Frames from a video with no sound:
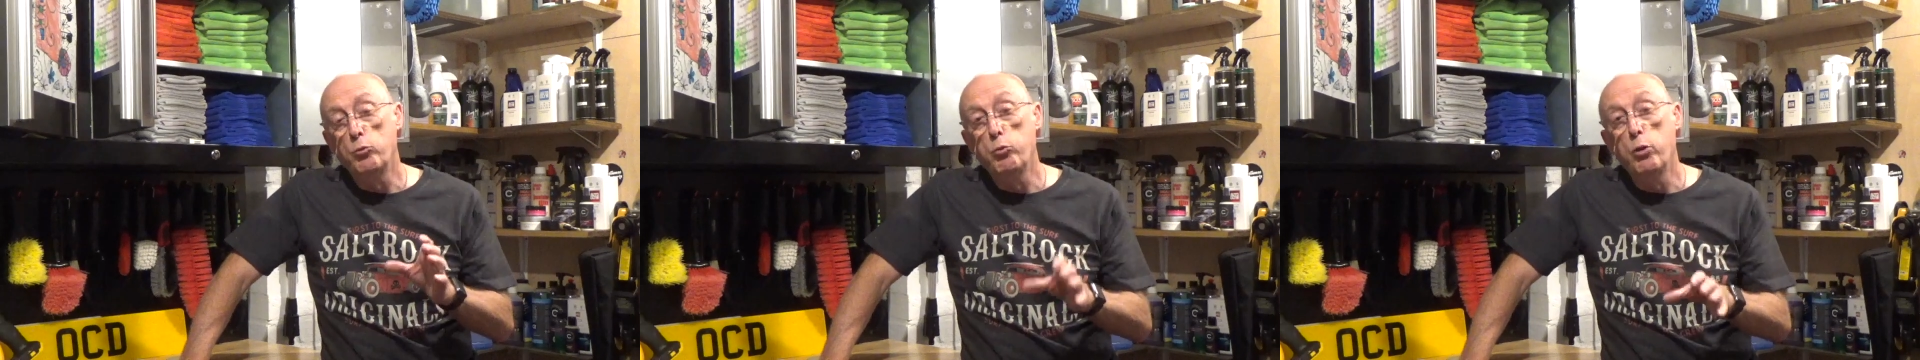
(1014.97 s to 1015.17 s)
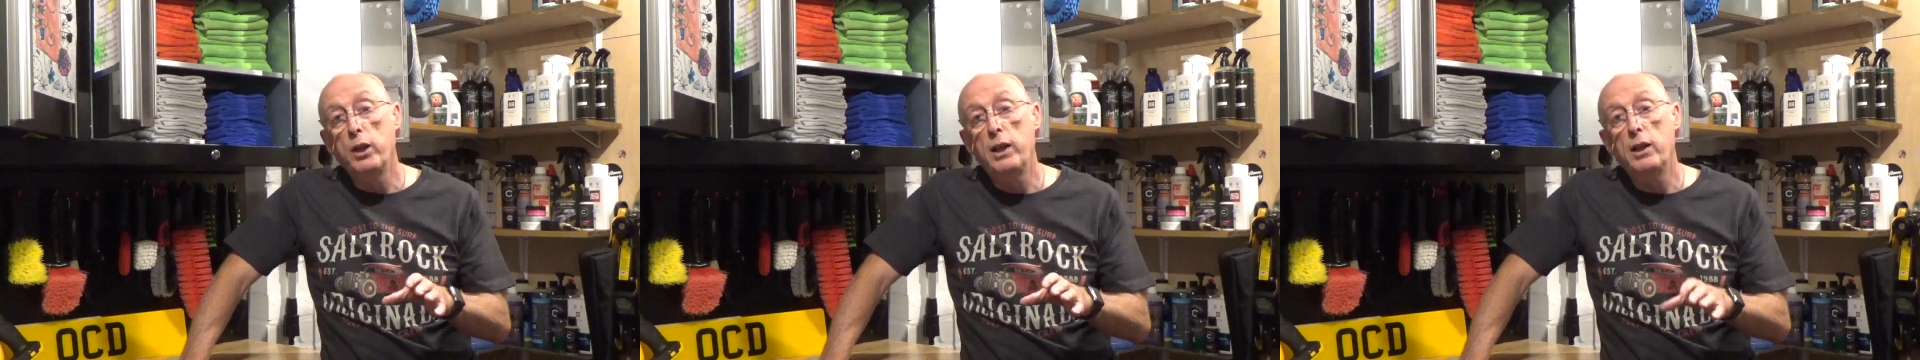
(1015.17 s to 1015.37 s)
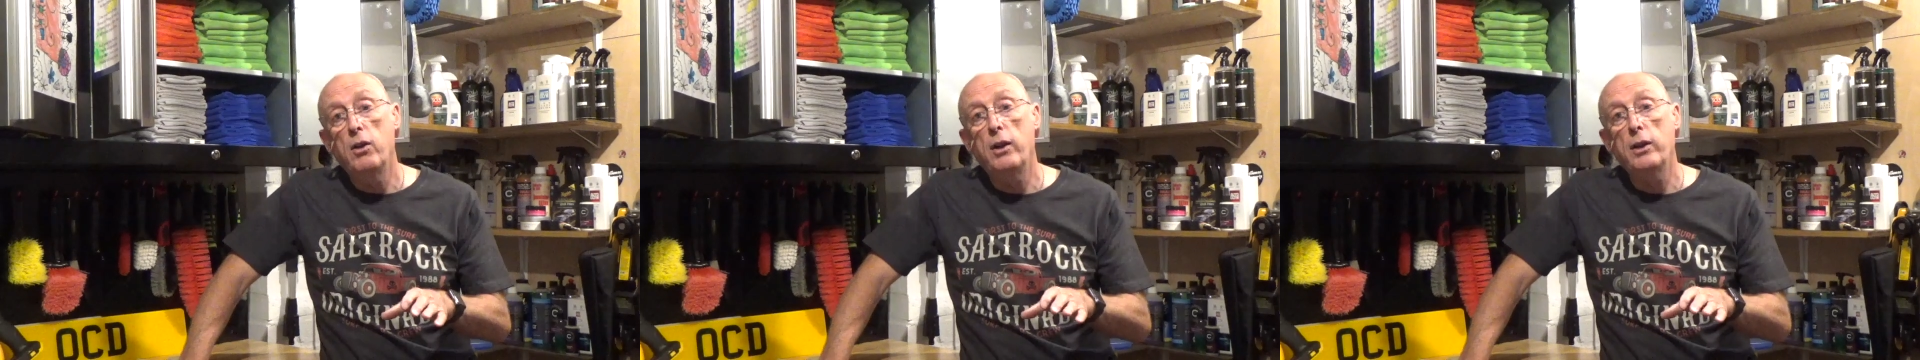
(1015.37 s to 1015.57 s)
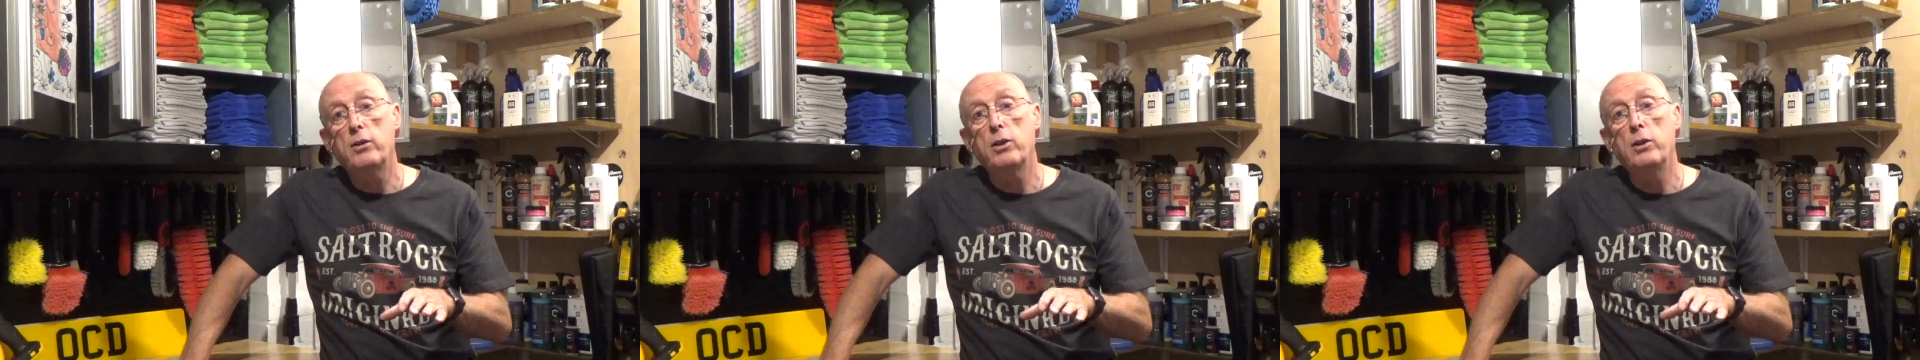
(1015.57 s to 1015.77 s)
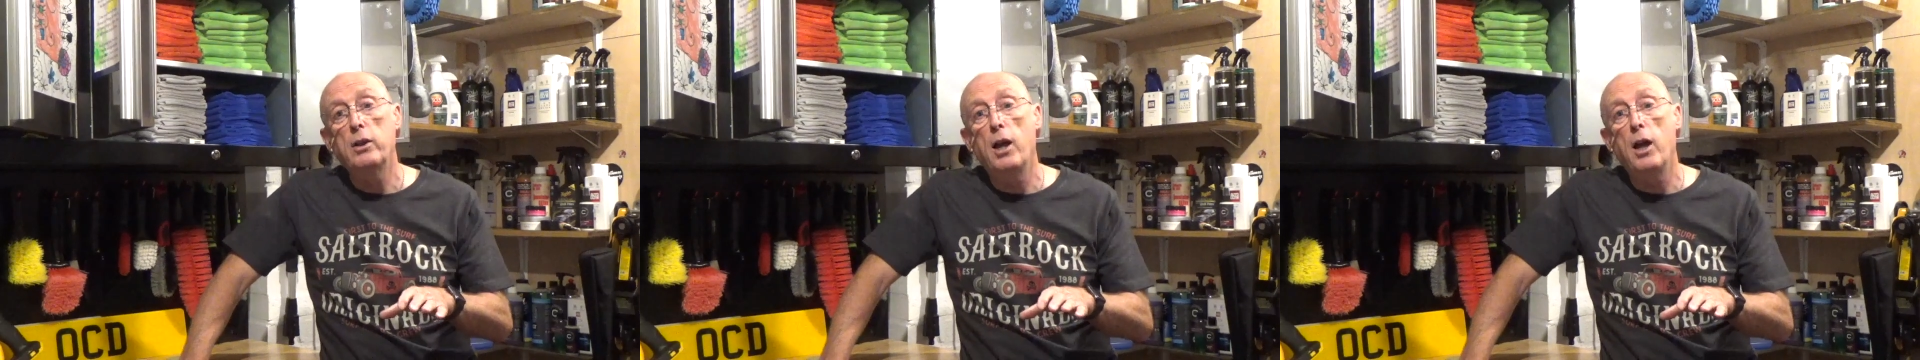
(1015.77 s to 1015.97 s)
really like
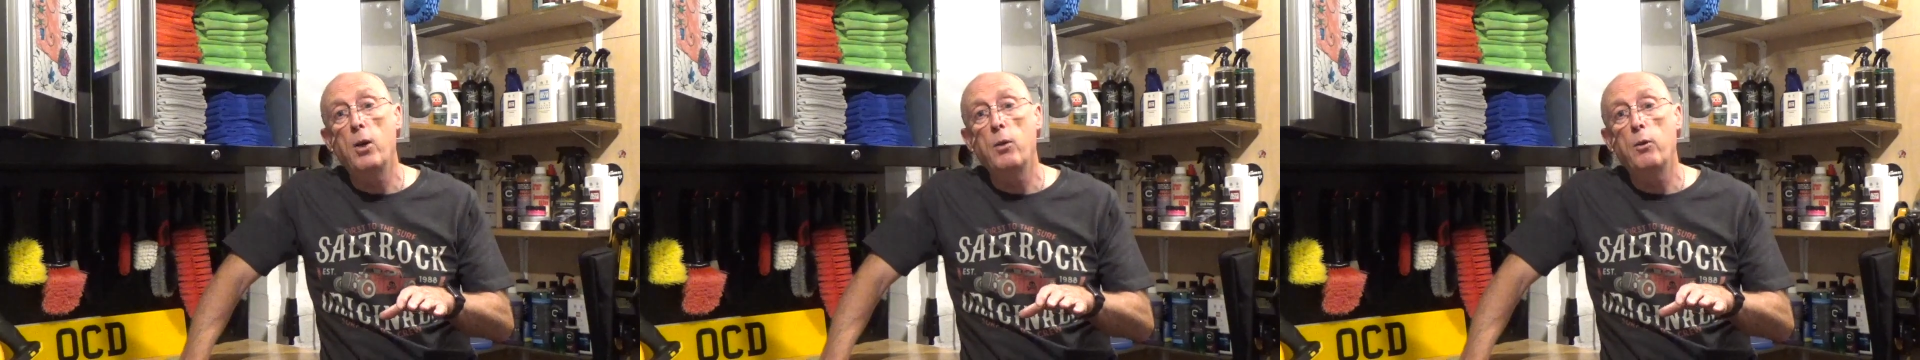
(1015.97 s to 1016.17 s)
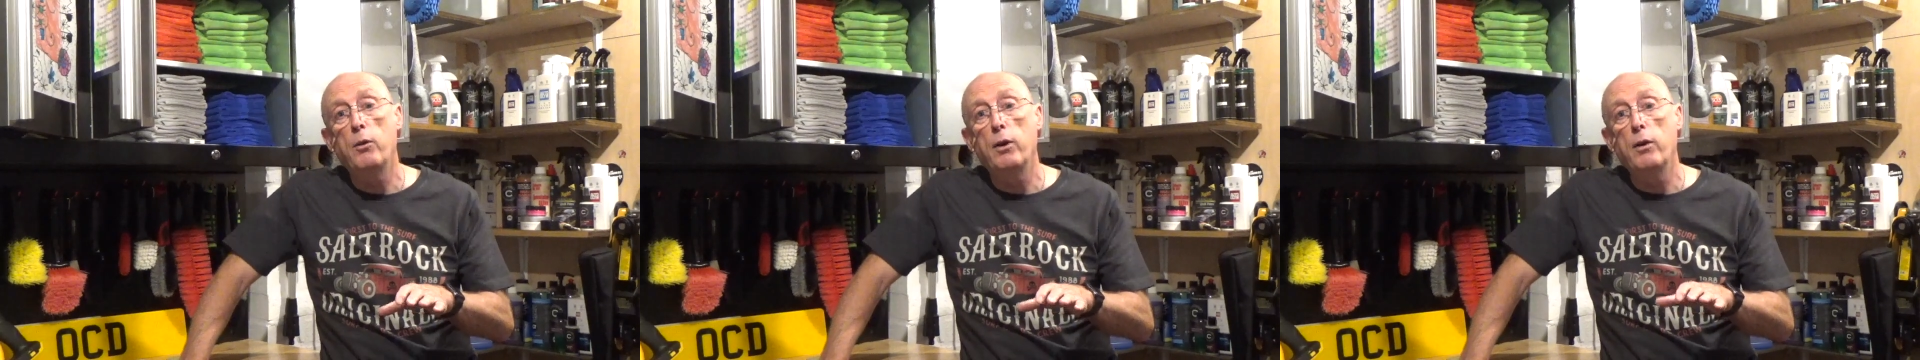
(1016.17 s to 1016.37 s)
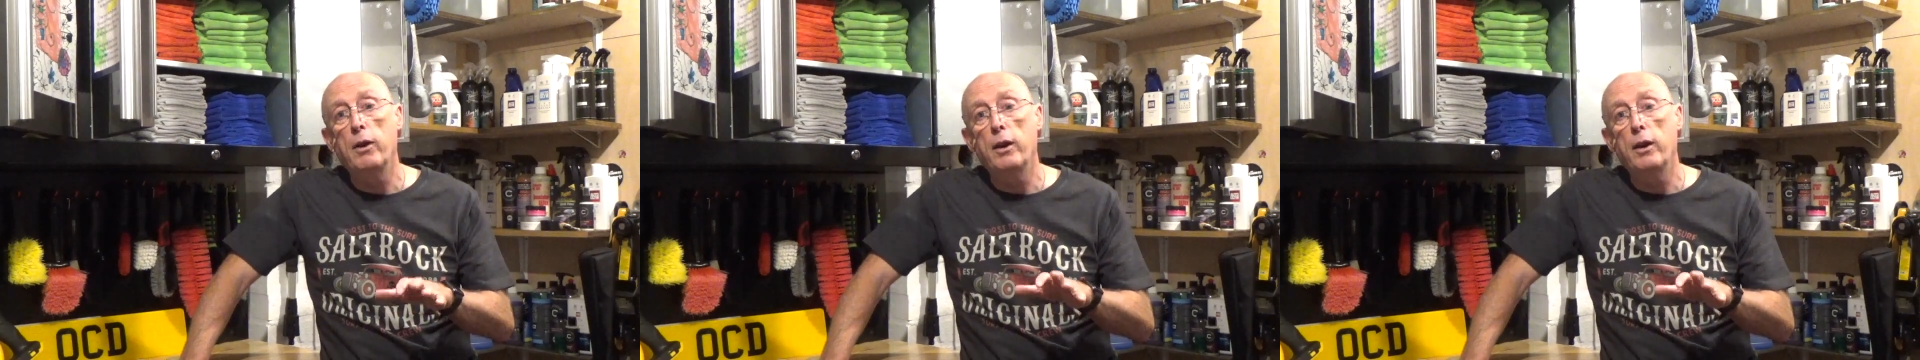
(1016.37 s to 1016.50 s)
to know